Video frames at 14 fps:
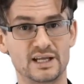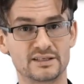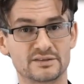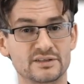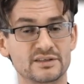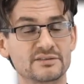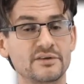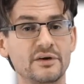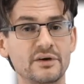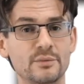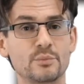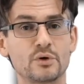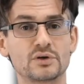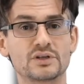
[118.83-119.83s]
So it's very
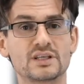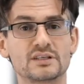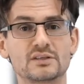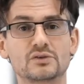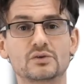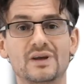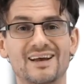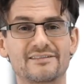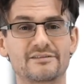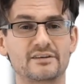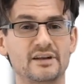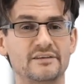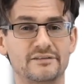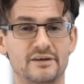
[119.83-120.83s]
important to have
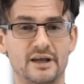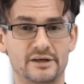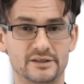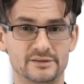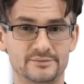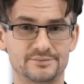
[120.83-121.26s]
enough iron.